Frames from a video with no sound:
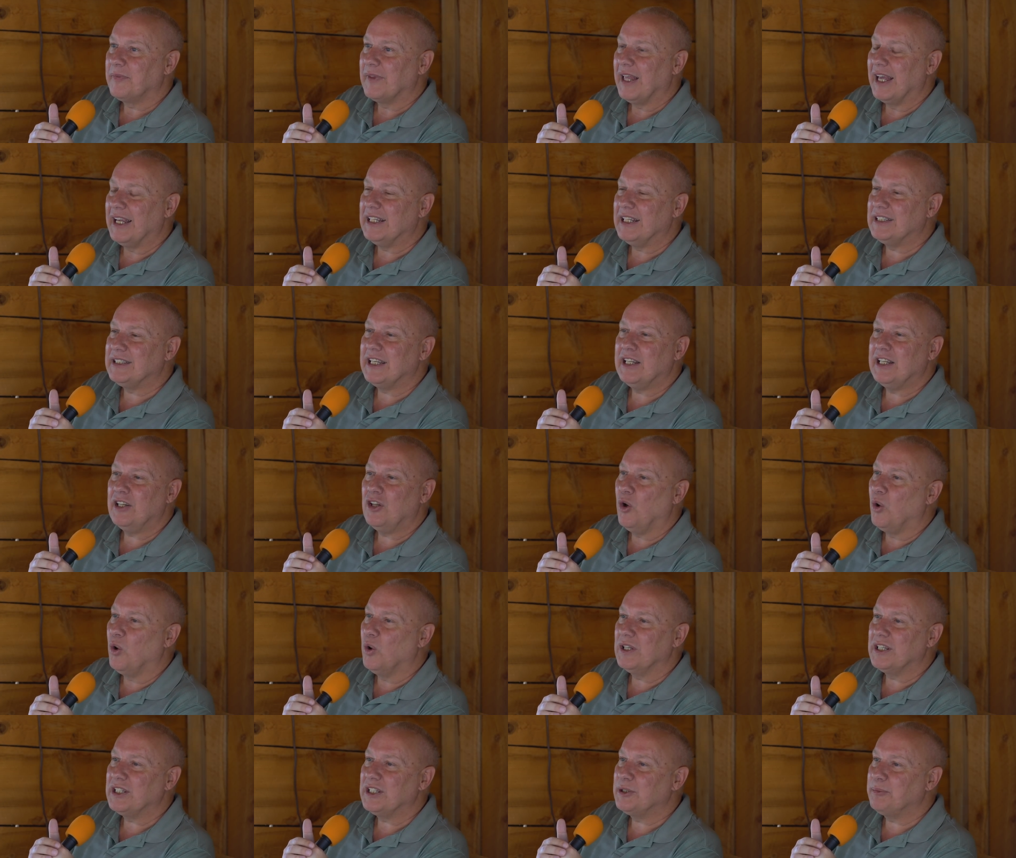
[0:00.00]
And it's in the
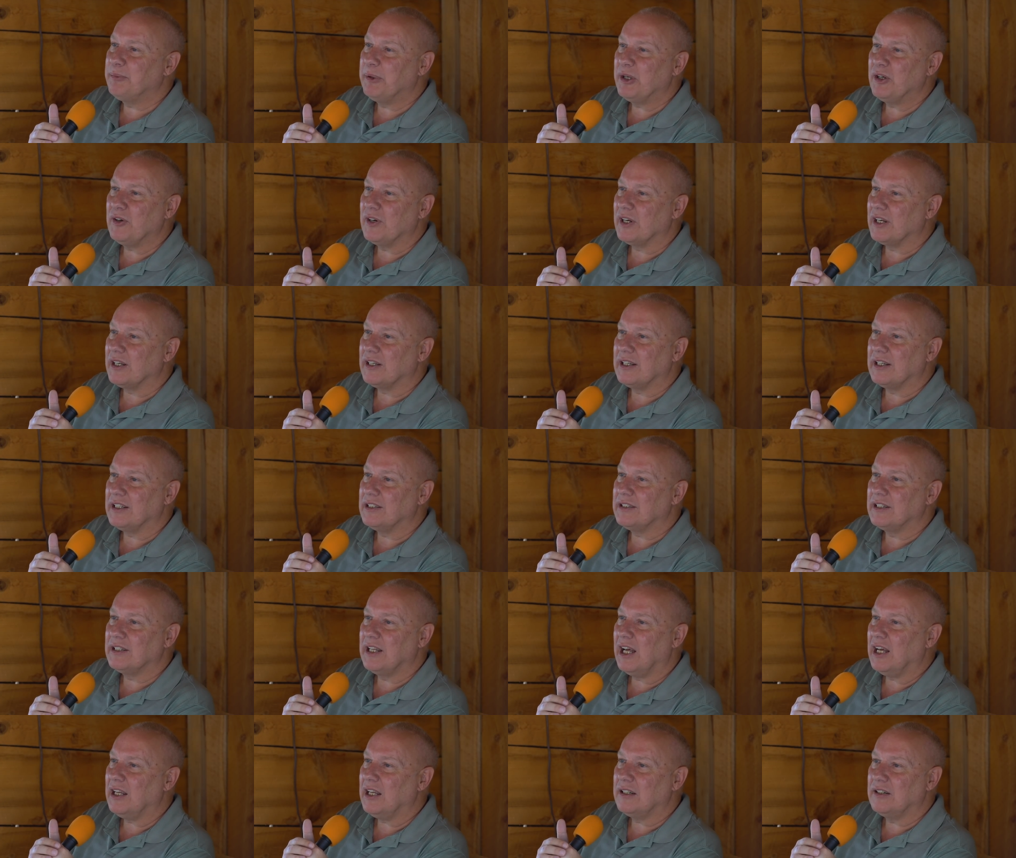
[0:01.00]
Holy Spirit. It's
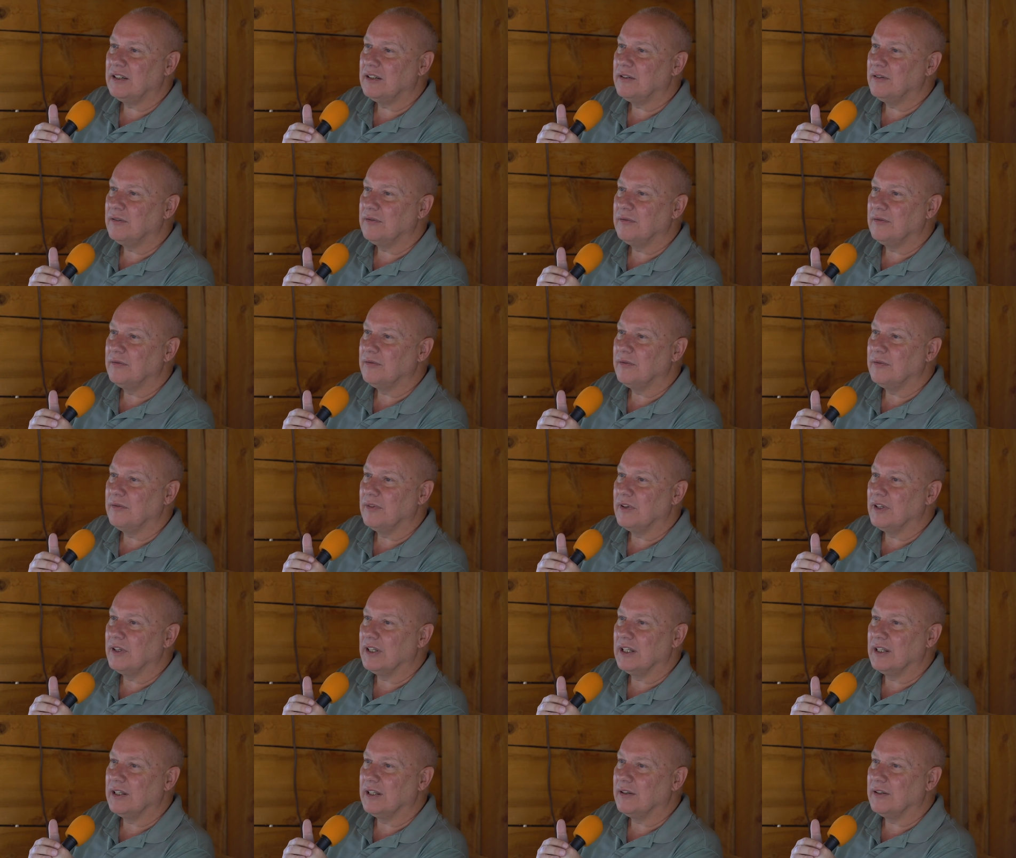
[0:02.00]
not,
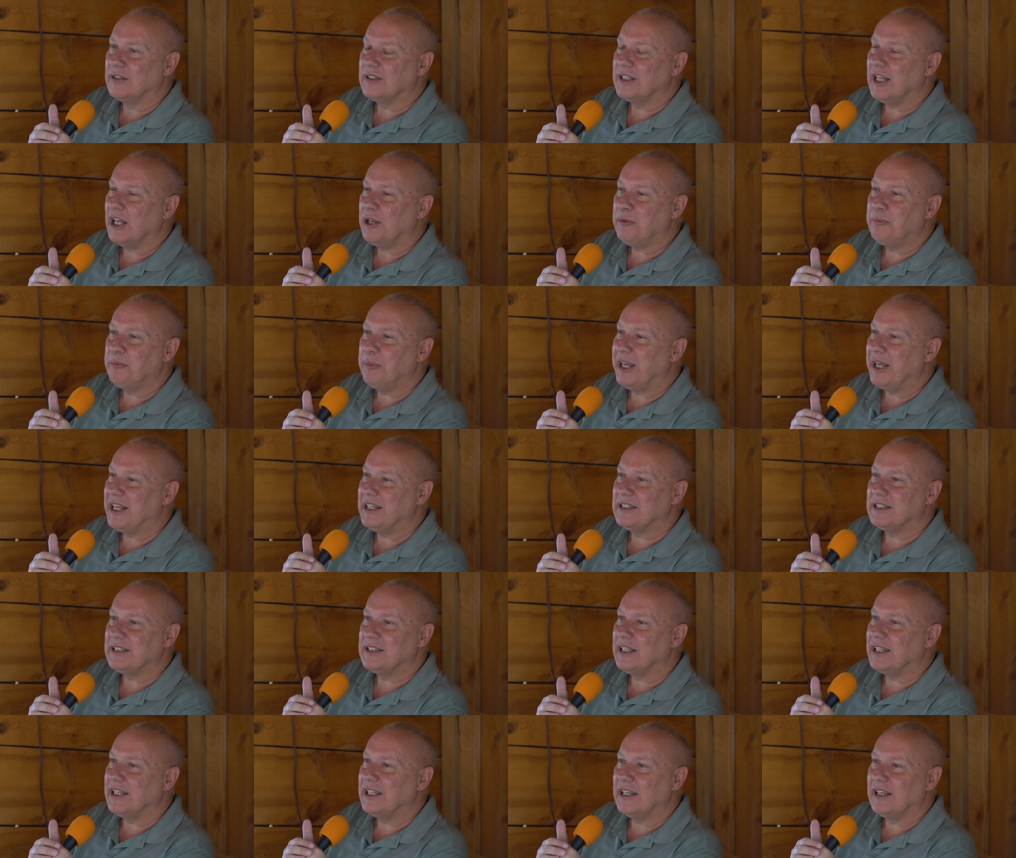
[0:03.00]
it's not
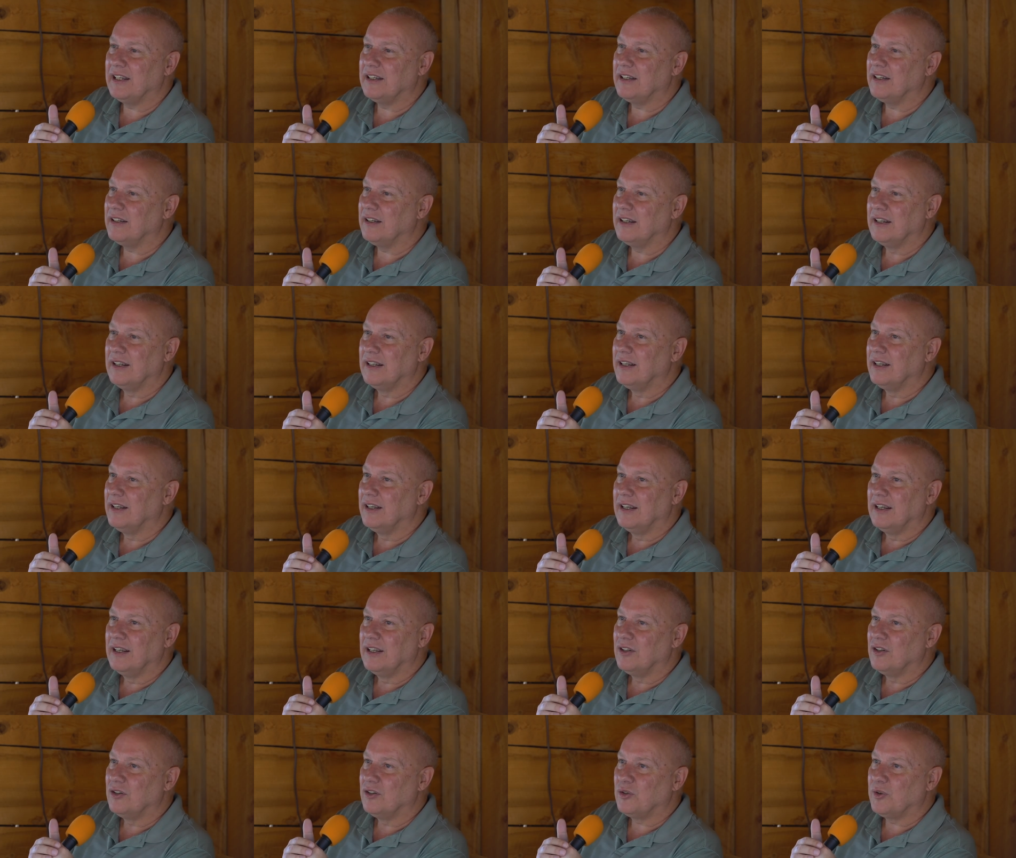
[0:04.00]
based in
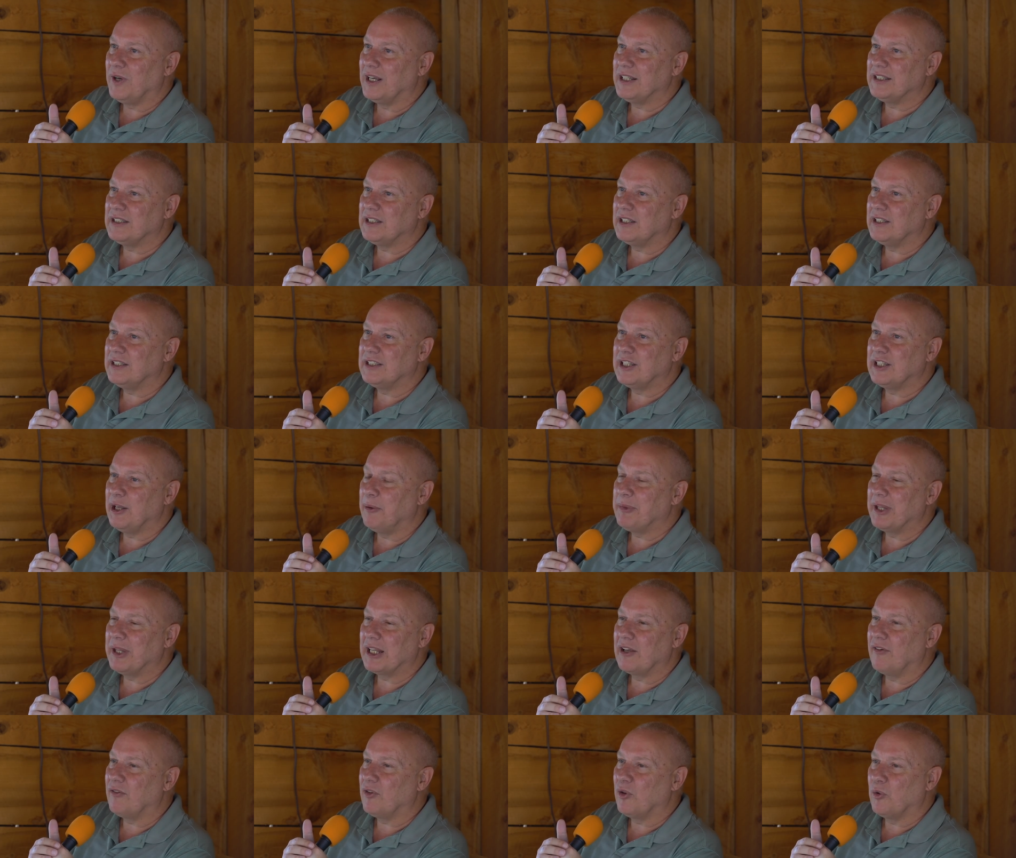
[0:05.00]
trust in
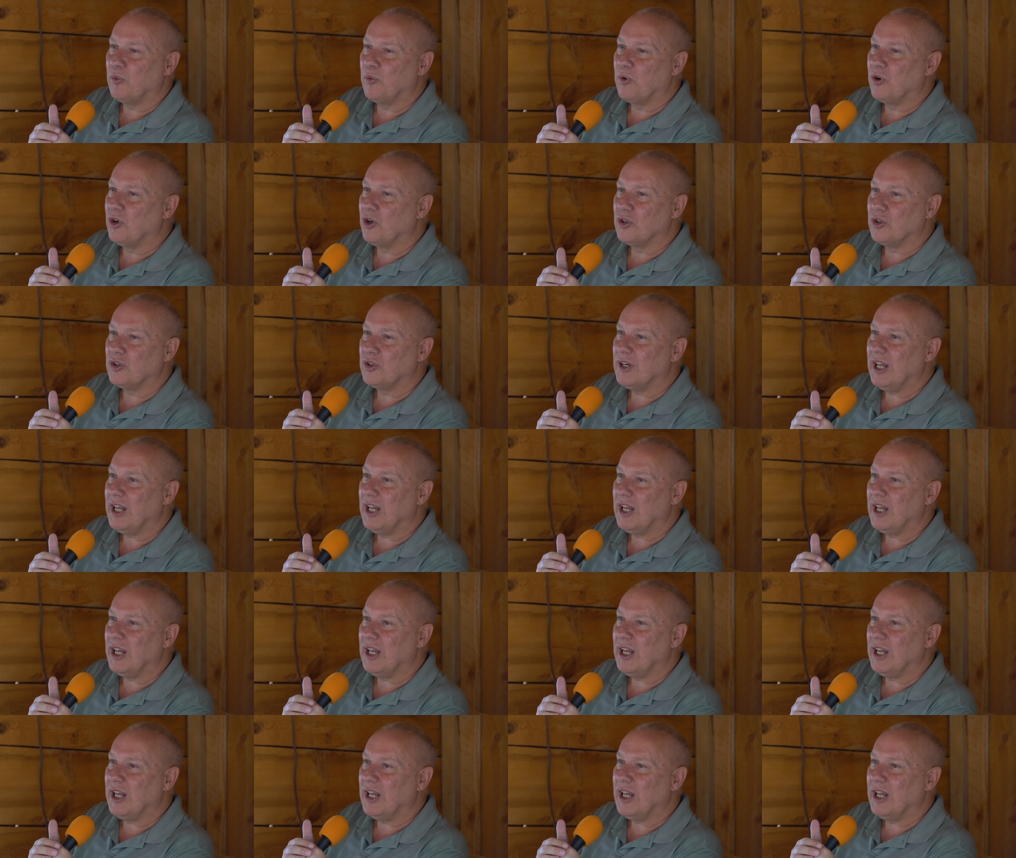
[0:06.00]
something of the world.